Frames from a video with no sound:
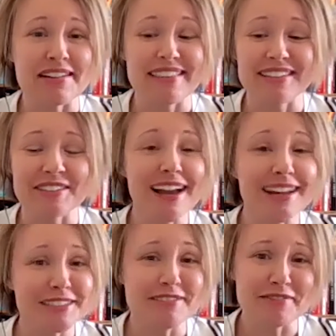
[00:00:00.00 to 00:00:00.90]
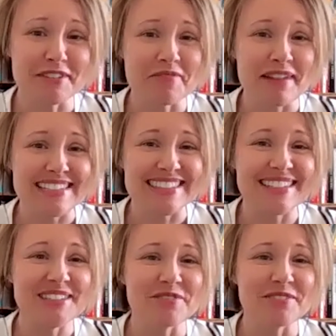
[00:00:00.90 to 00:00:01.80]
and there's lots of different
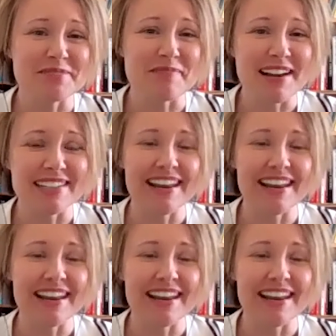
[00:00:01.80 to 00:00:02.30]
ways to respond